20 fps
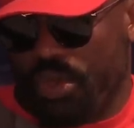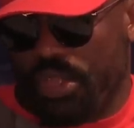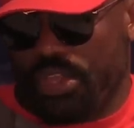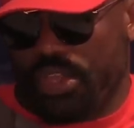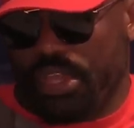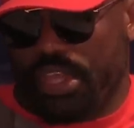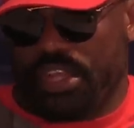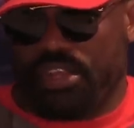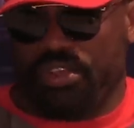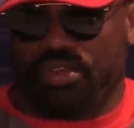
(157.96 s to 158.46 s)
when
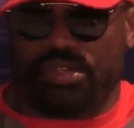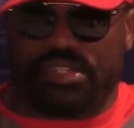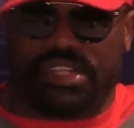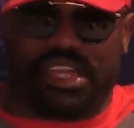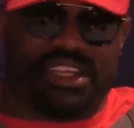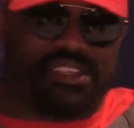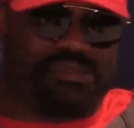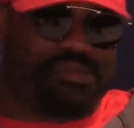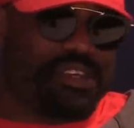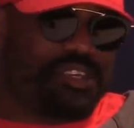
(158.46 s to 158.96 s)
you get knocked
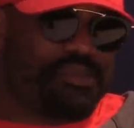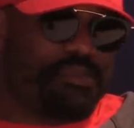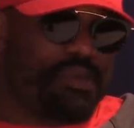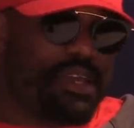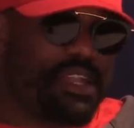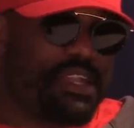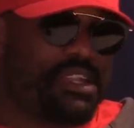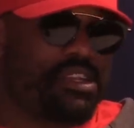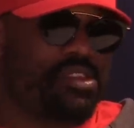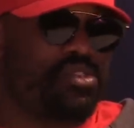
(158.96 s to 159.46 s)
out, it's much
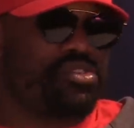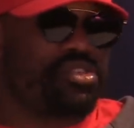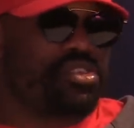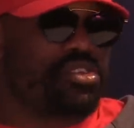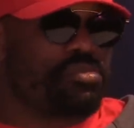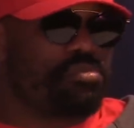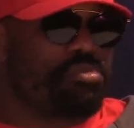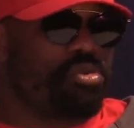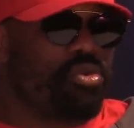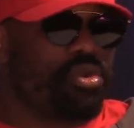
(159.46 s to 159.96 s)
better than
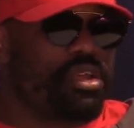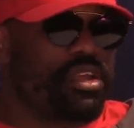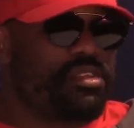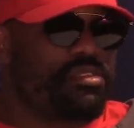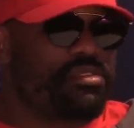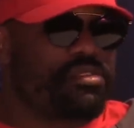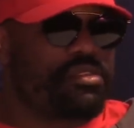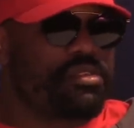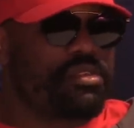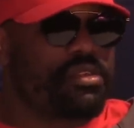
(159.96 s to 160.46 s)
losing on
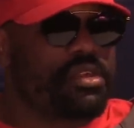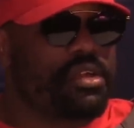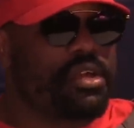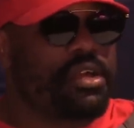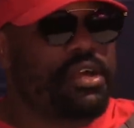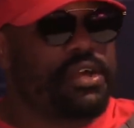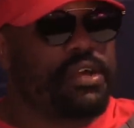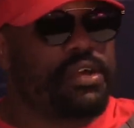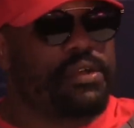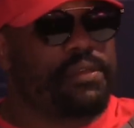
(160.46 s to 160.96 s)
points.
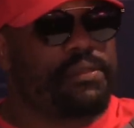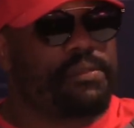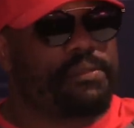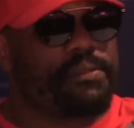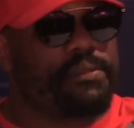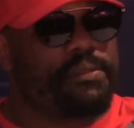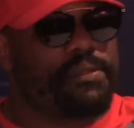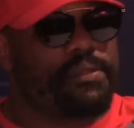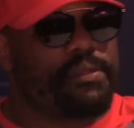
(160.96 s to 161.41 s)
You